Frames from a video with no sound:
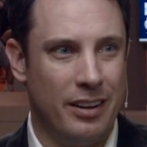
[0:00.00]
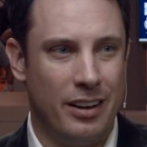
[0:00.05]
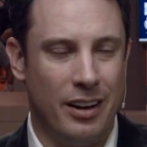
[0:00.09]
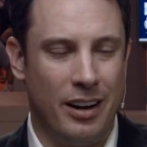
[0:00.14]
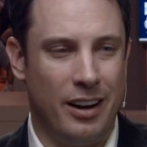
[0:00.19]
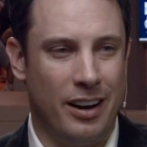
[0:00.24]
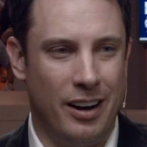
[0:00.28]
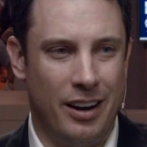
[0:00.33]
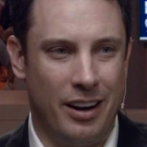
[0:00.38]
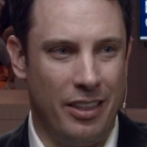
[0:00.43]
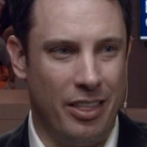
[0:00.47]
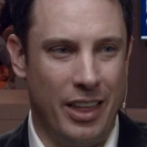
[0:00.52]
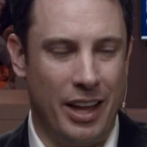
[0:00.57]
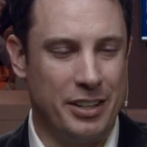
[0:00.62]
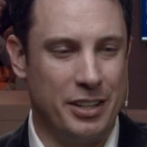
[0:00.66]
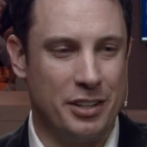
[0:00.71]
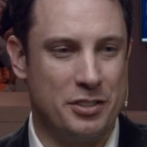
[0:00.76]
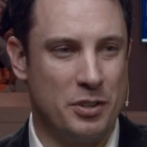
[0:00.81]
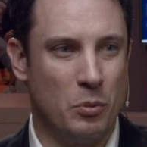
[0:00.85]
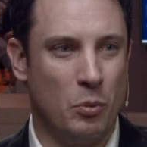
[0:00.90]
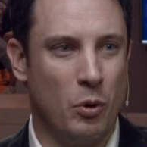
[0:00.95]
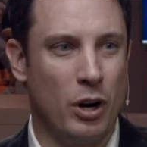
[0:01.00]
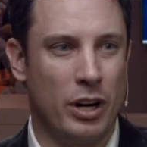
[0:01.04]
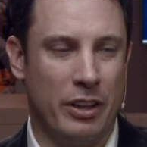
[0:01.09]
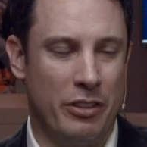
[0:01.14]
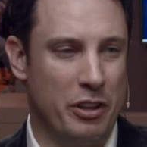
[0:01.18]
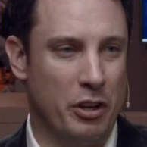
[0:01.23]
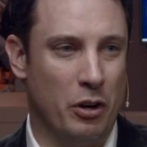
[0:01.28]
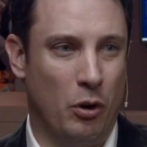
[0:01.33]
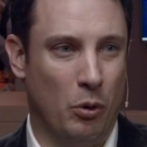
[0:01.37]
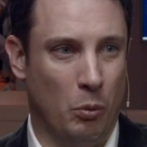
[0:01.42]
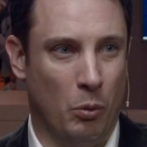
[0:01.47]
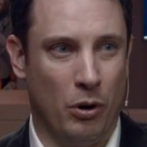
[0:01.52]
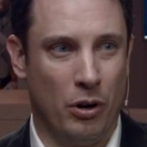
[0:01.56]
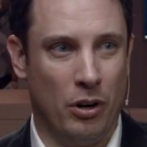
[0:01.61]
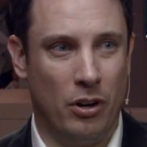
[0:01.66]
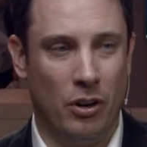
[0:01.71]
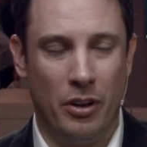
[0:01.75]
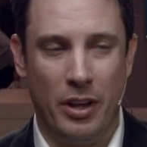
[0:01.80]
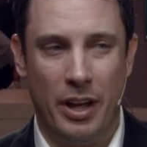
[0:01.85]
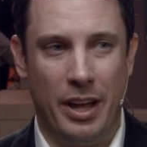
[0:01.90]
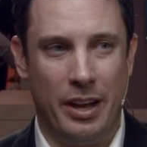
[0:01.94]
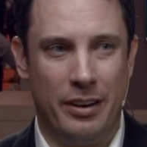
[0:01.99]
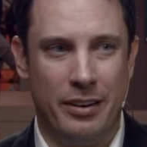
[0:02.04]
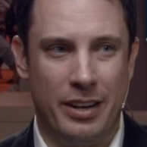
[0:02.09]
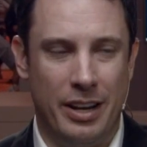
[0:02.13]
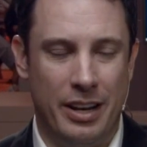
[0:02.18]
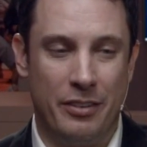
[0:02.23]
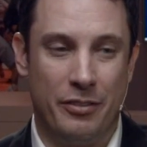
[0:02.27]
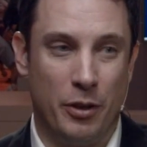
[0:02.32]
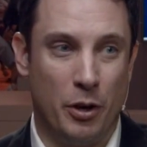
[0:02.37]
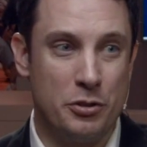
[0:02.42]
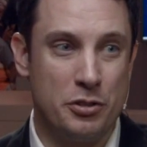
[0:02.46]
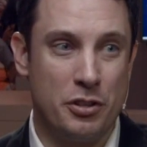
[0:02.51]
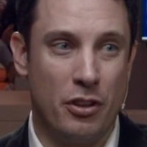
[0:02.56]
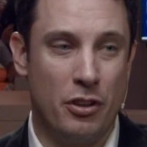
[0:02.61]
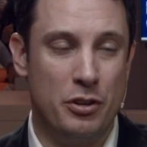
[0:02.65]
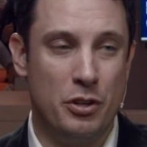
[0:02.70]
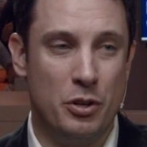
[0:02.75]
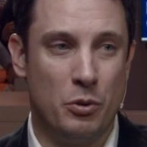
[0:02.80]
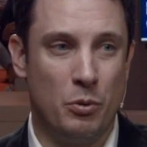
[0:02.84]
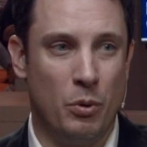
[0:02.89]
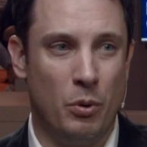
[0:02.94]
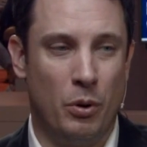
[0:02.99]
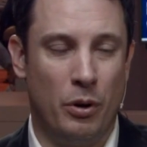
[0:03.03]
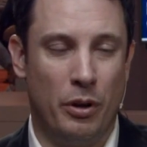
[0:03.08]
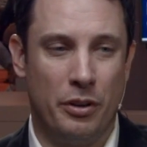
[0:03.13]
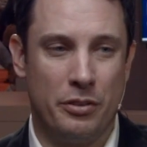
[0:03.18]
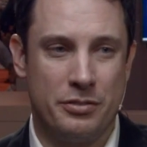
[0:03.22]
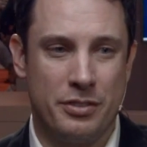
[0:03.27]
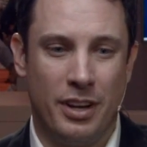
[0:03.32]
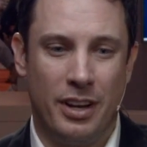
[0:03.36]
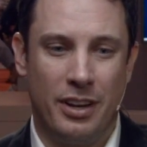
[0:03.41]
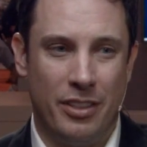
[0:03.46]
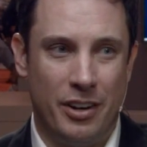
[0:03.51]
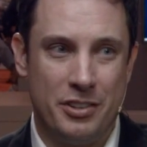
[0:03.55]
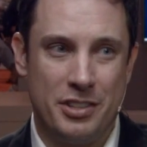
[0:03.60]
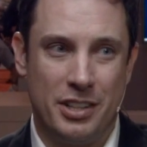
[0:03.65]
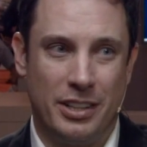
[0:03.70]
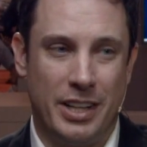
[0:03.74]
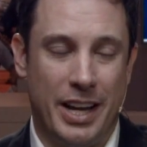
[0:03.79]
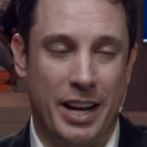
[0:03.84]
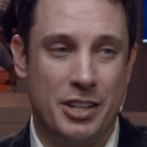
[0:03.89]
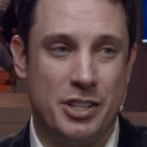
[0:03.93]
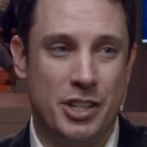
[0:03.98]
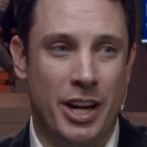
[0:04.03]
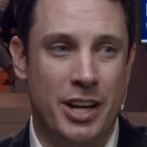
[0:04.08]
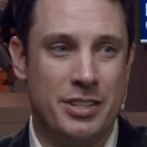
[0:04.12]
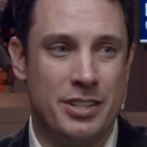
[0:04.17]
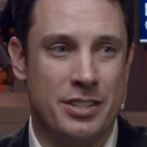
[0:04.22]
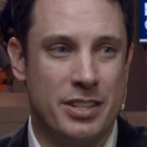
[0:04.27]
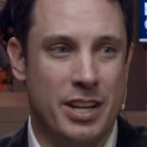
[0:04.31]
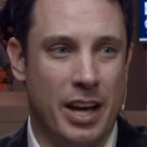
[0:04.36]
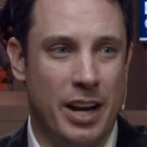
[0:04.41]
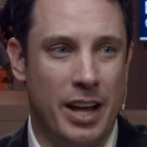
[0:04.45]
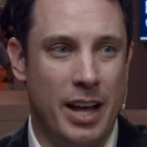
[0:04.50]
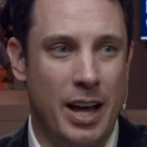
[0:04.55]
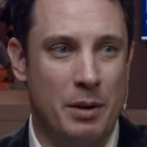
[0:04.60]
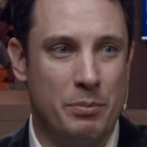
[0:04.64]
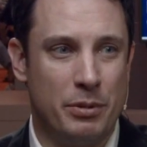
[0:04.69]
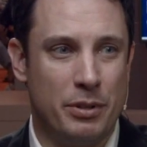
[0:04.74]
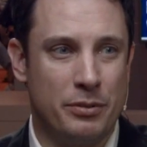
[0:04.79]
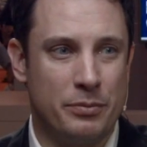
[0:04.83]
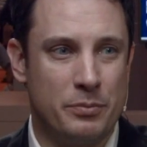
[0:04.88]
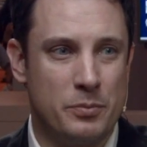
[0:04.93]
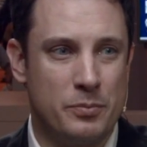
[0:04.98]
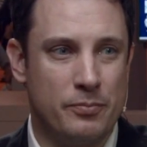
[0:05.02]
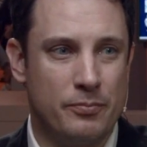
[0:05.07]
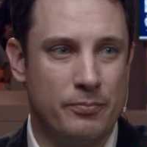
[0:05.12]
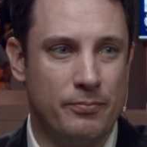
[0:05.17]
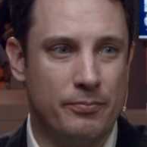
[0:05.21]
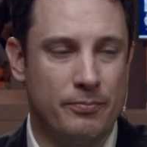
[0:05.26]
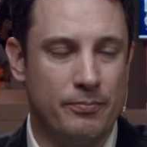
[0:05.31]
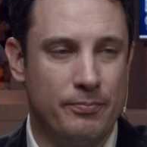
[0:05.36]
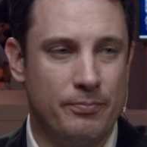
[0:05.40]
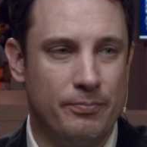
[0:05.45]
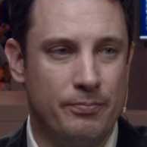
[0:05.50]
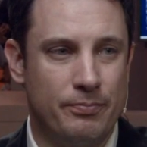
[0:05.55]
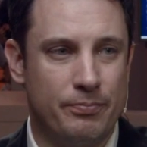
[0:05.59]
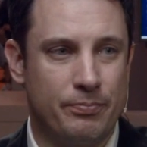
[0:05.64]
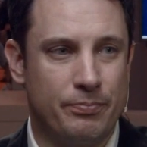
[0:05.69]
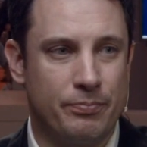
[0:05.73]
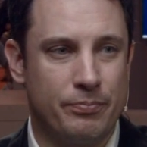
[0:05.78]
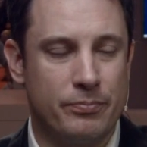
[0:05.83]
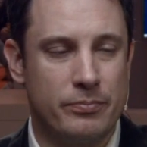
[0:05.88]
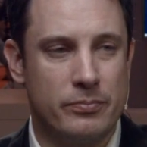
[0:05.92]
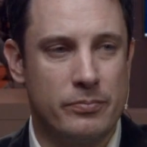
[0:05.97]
That doesn't work in the old world. And if those are the new rules, there's a lot of change that's got to happen. Well, my take on